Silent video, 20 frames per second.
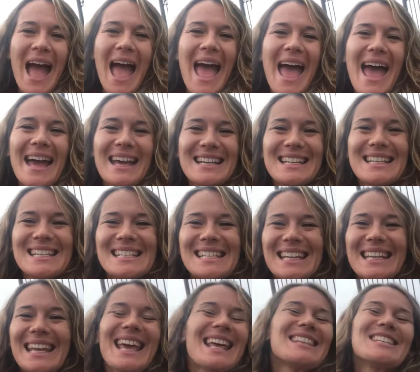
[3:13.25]
And
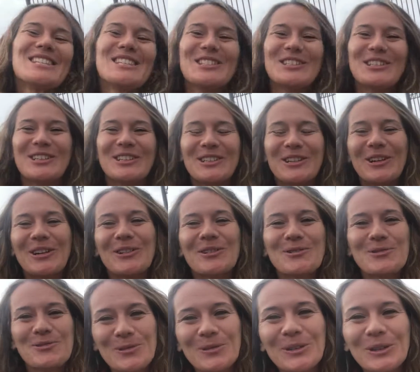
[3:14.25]
yeah, the studio
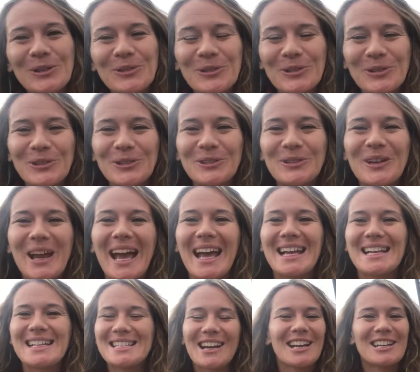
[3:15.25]
grew and grew,
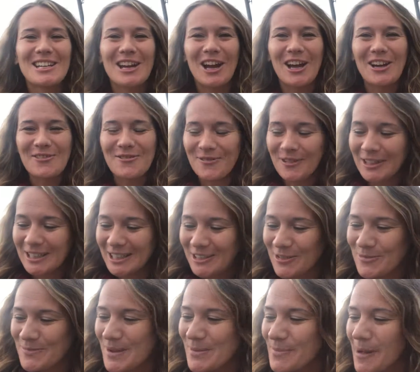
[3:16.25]
and I finally
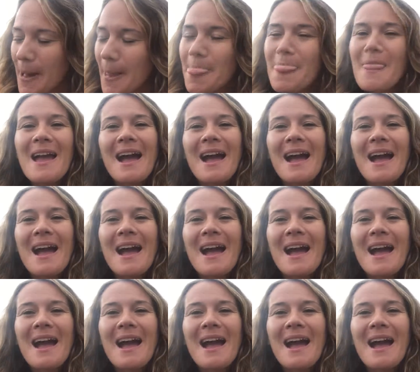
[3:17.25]
remember